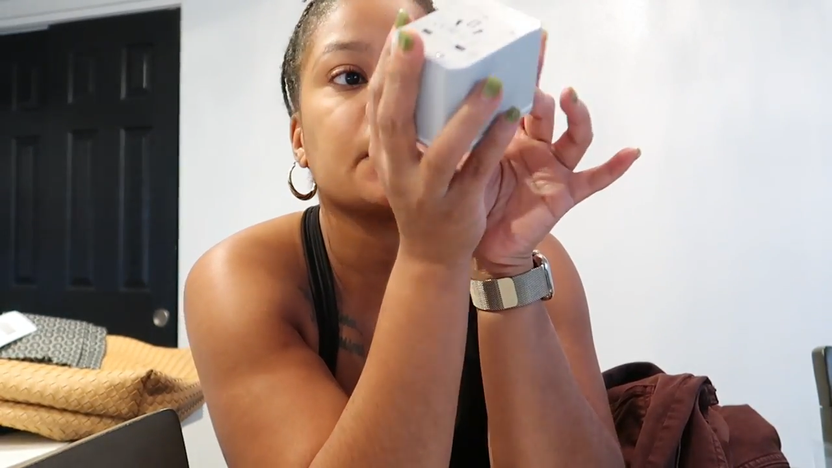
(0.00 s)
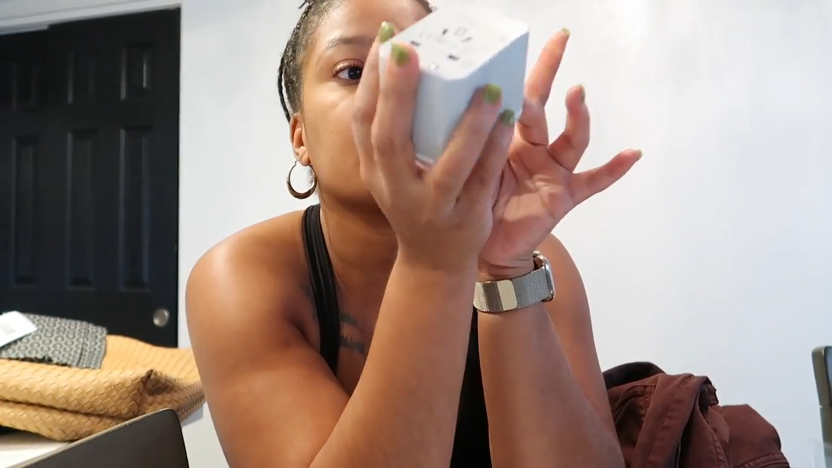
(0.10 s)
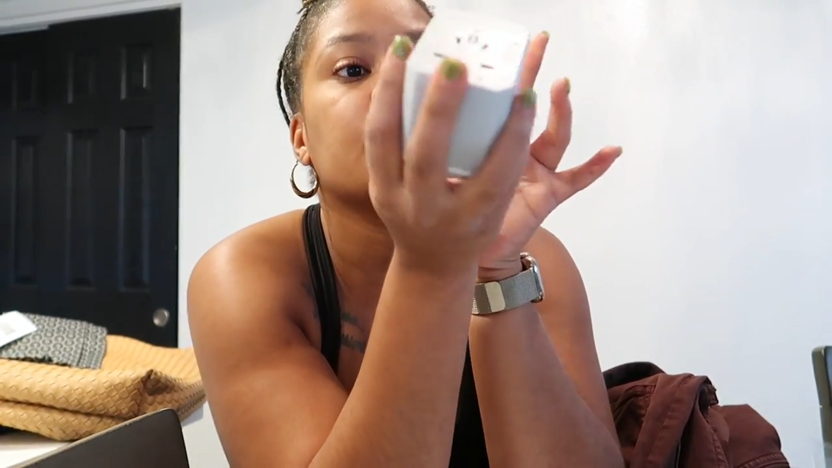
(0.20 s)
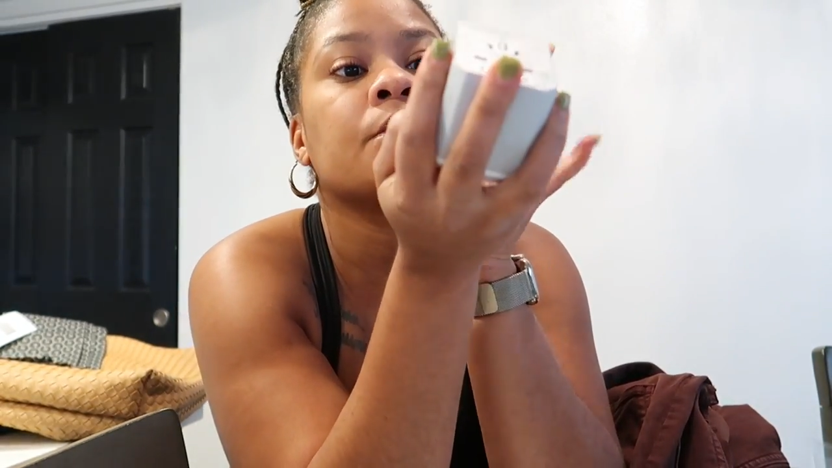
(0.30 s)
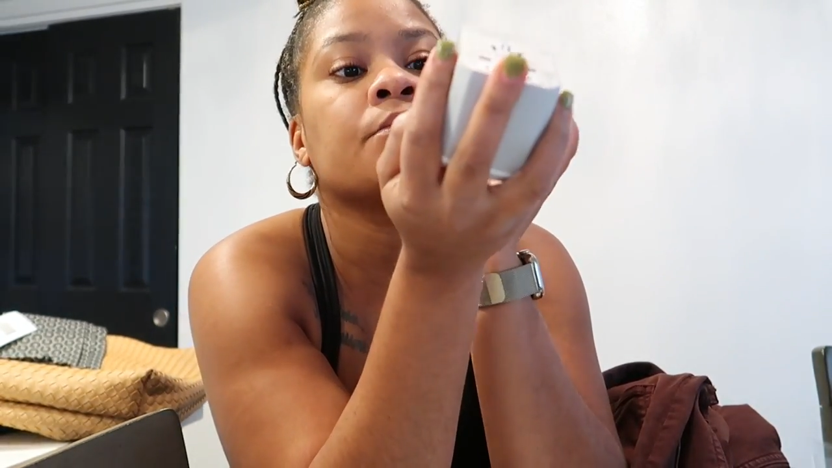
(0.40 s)

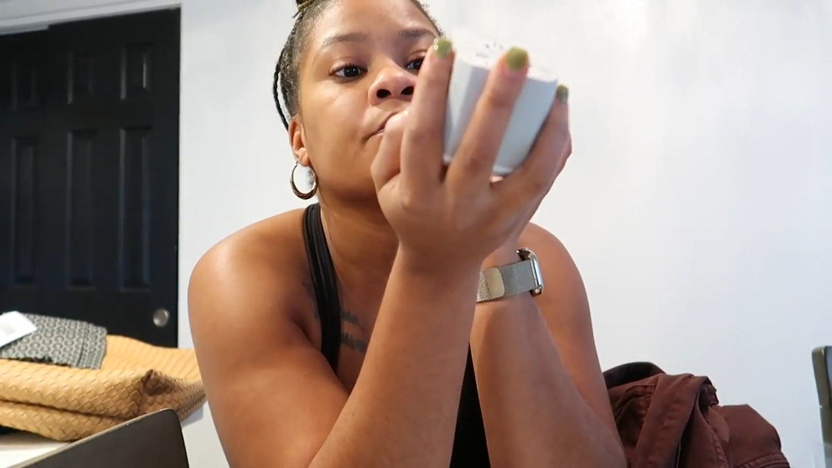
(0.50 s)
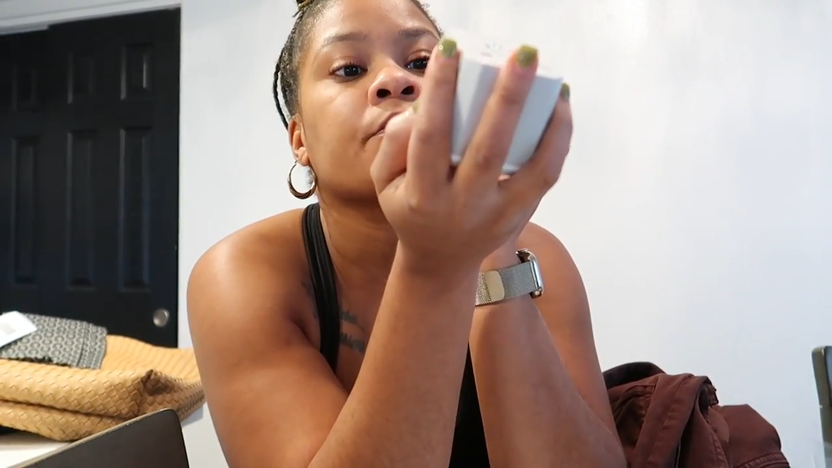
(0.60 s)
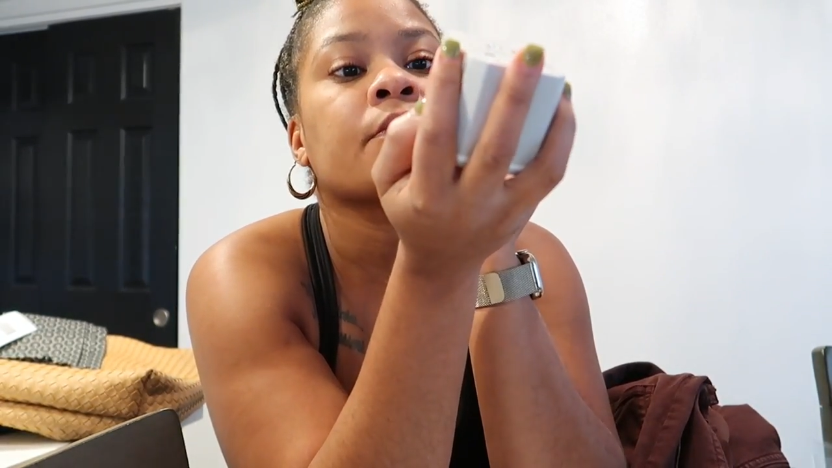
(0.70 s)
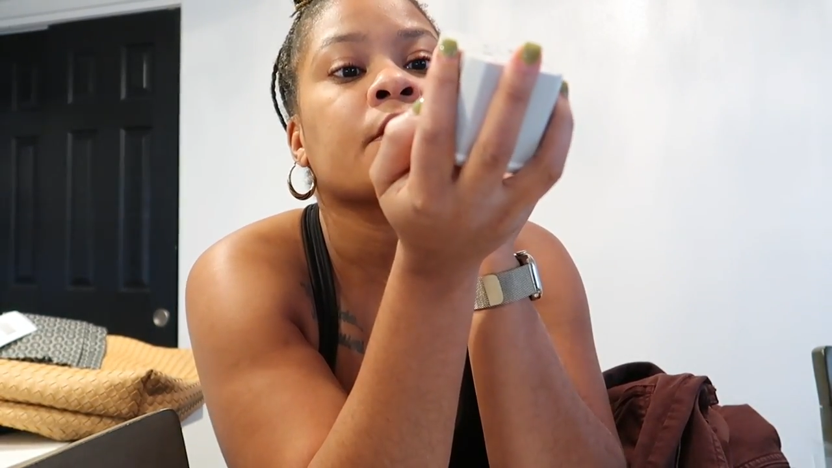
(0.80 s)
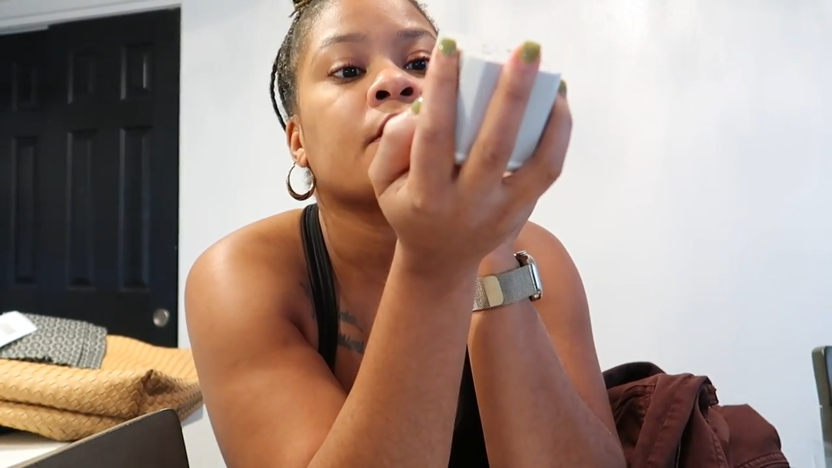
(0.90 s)
So
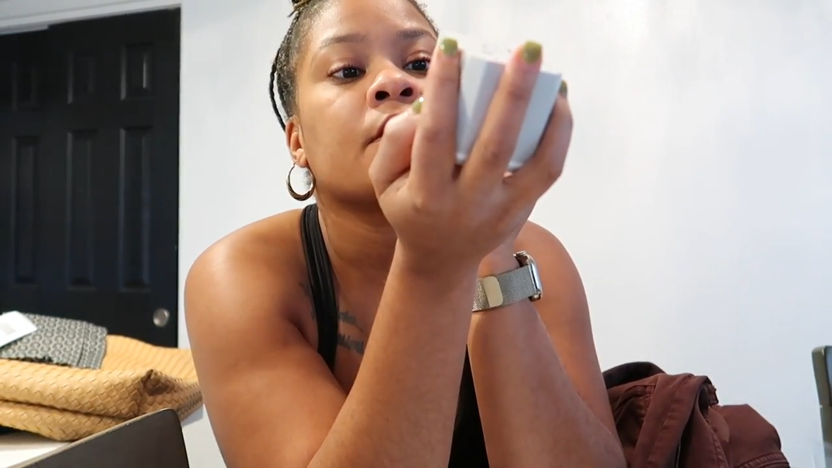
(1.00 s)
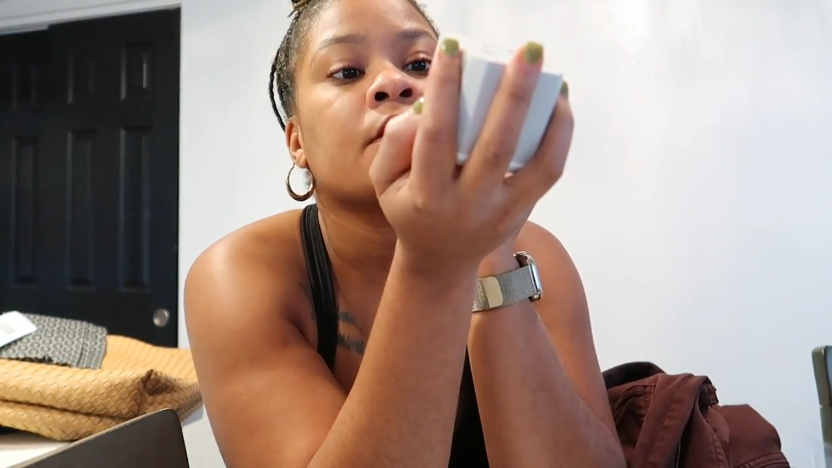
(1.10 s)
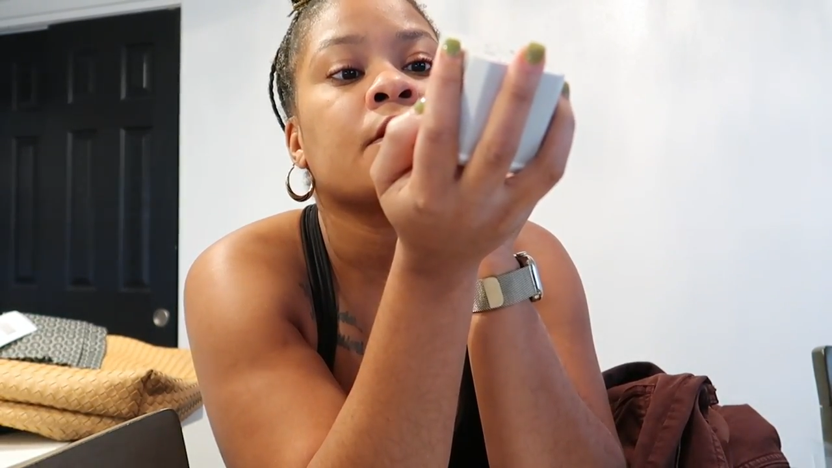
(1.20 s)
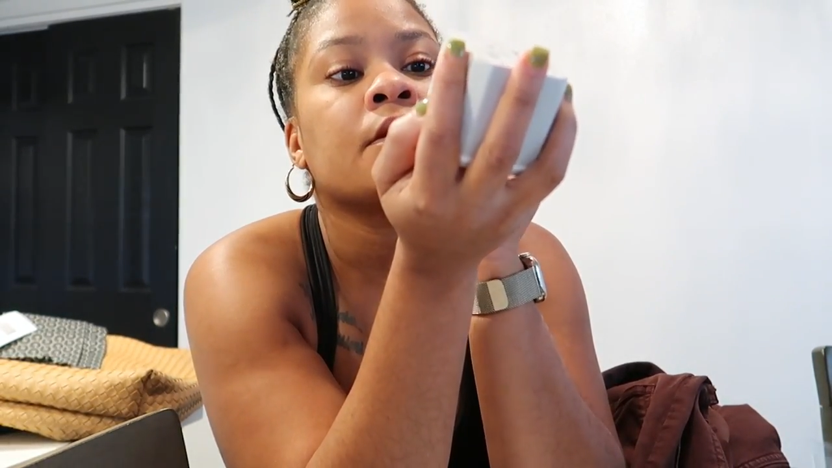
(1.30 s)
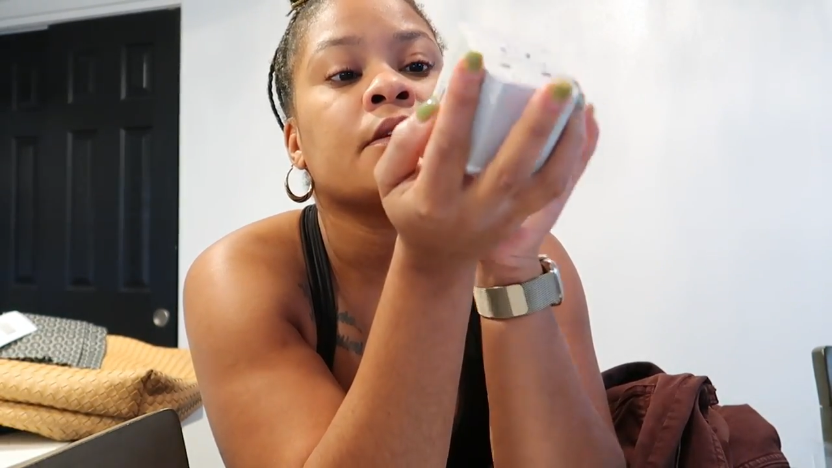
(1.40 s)

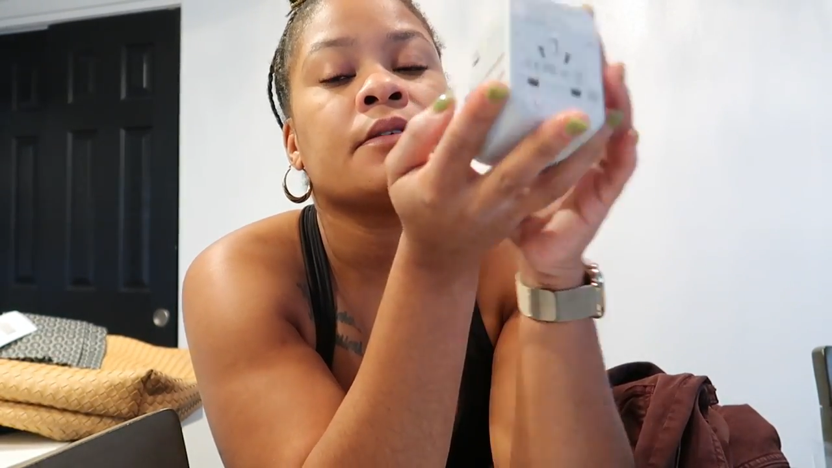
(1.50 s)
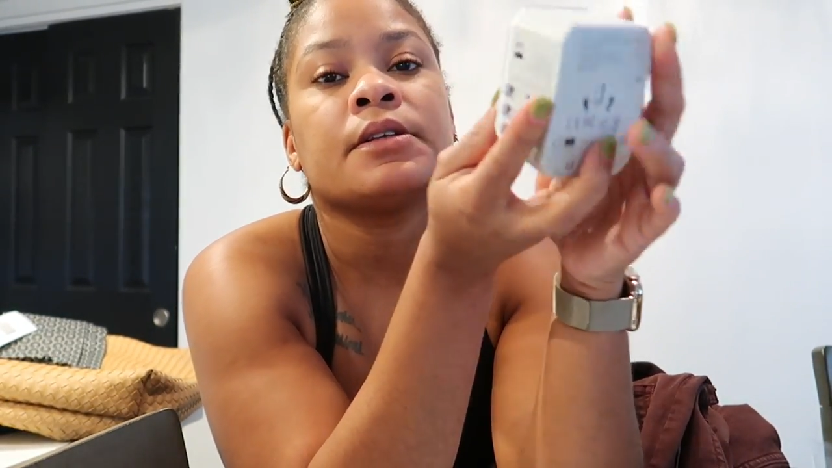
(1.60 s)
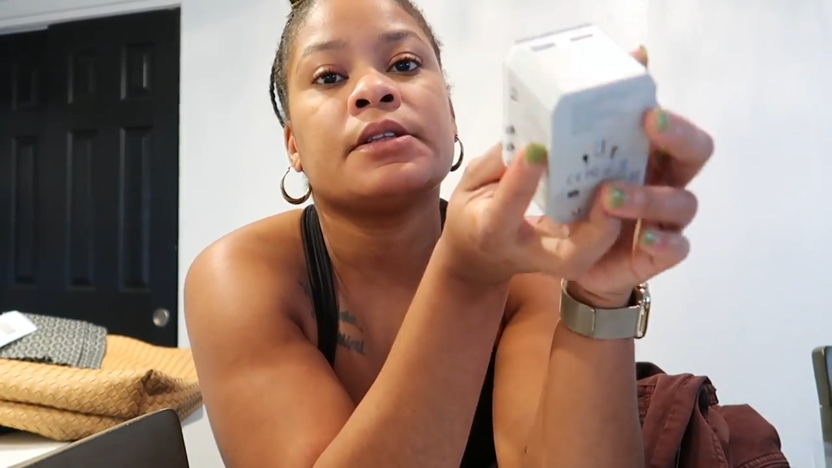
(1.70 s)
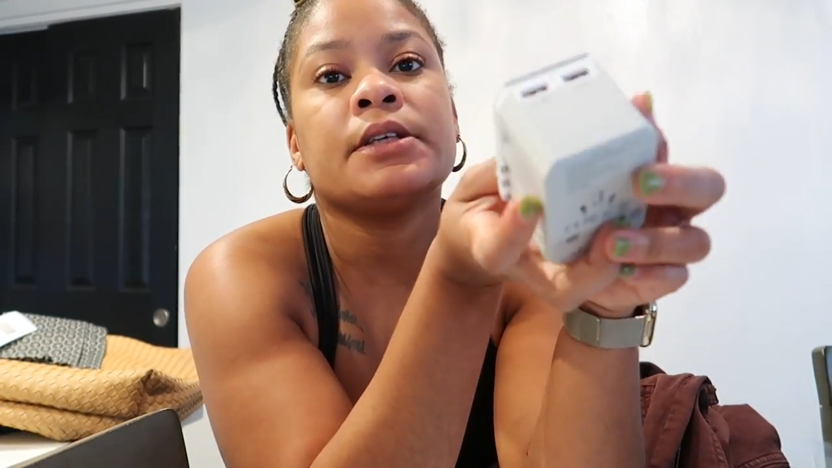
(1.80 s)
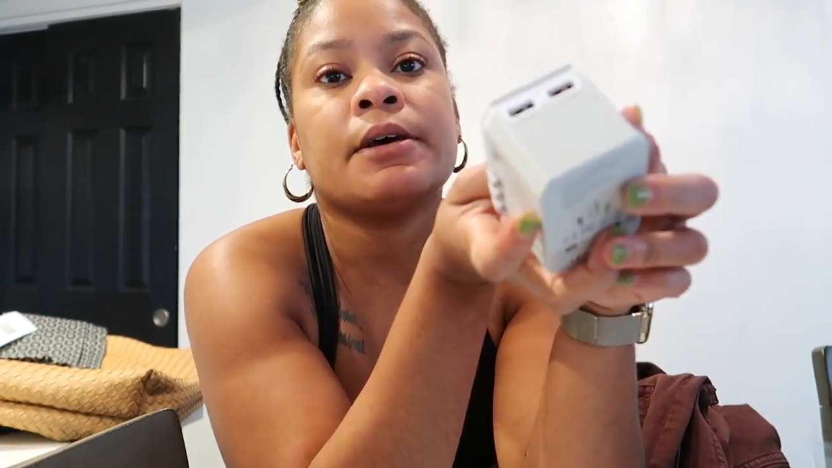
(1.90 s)

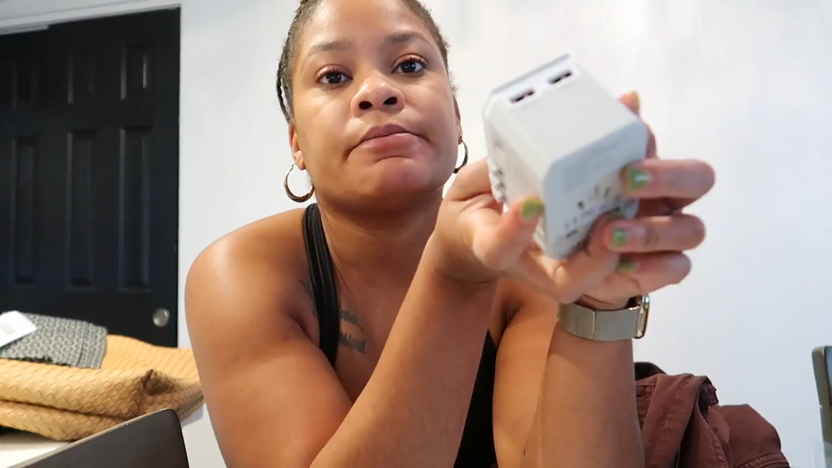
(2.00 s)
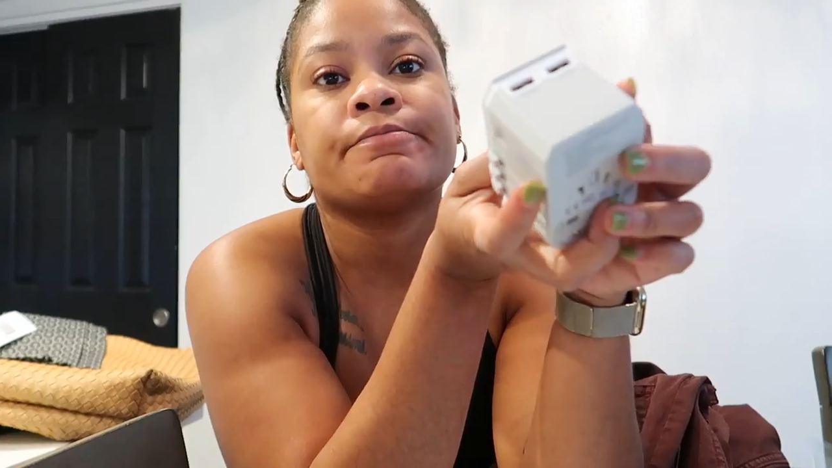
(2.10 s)
yeah.